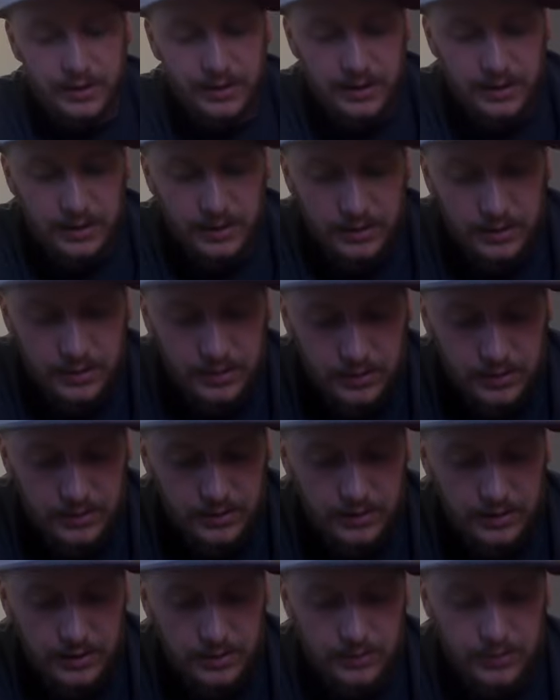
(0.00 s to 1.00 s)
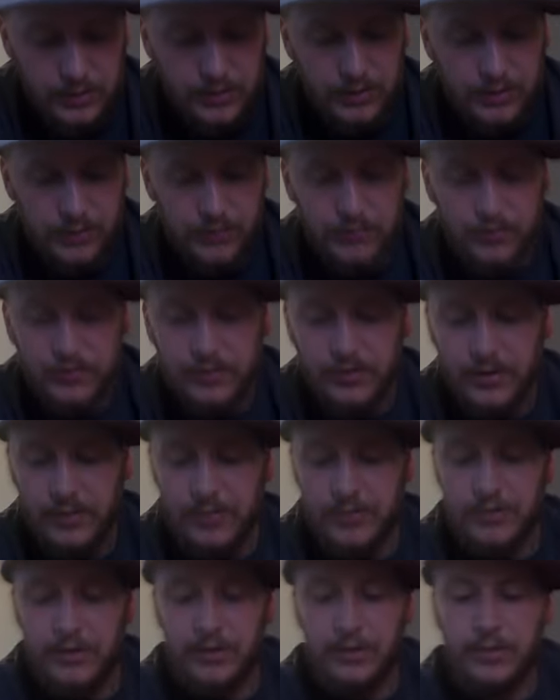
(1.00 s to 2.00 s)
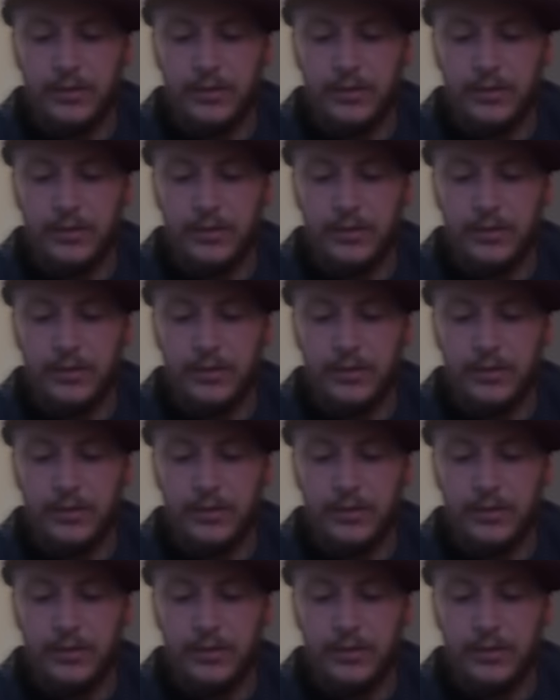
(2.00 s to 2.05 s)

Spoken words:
here that I'm going to use separately.